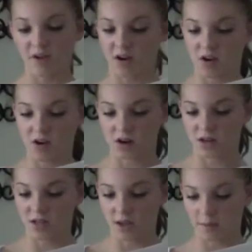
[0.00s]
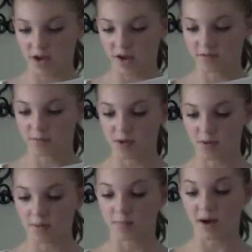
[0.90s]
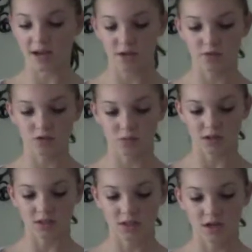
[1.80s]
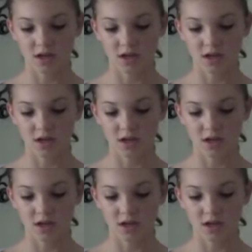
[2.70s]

very hard and they might have to buy used ones,